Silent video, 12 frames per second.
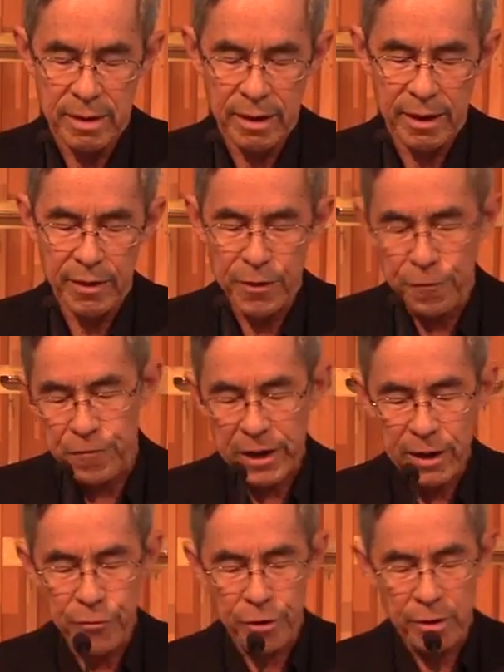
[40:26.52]
and the
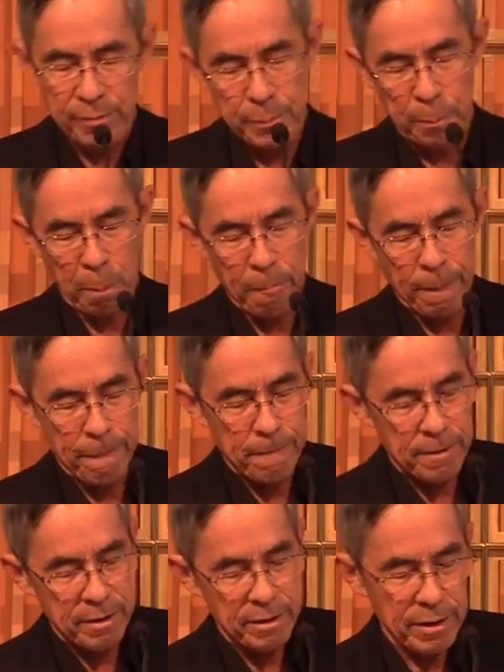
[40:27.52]
favor
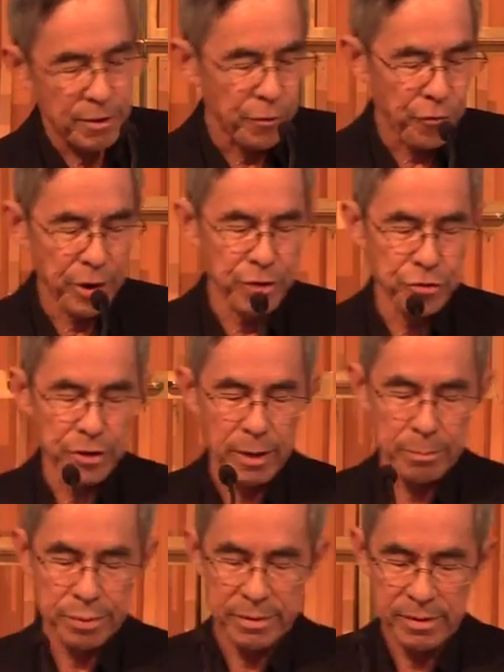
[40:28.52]
and the
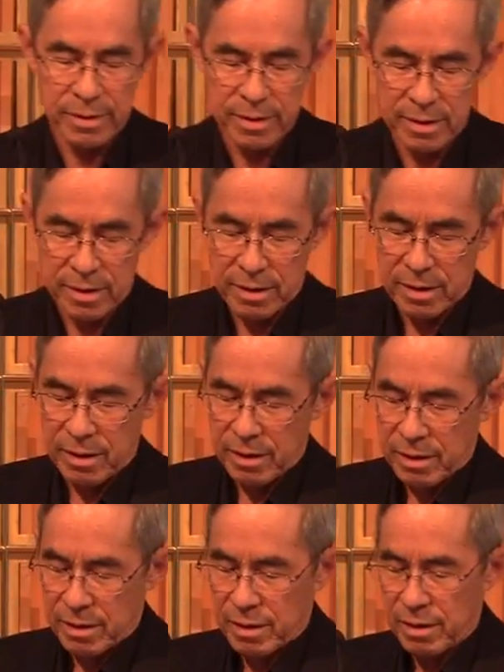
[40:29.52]
friendship
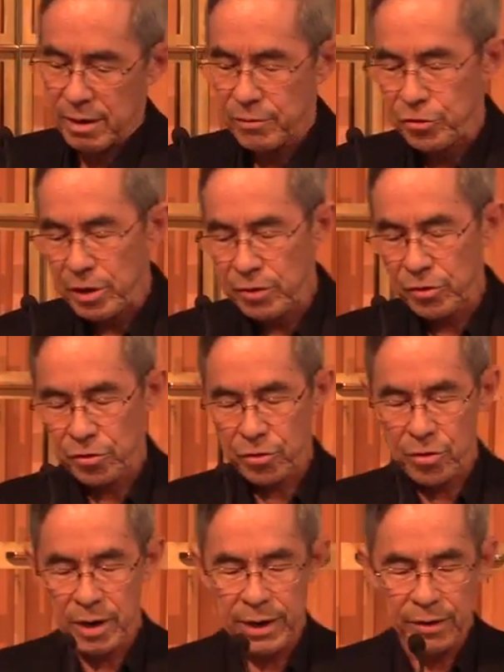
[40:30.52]
of Jesus
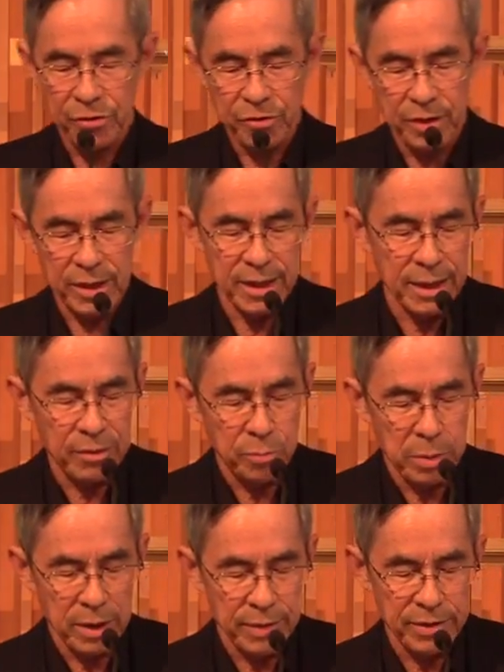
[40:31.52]
Christ, God's
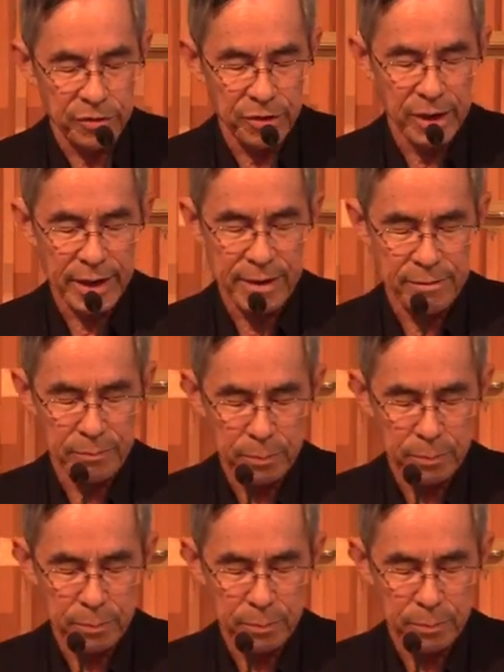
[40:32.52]
beloved Son,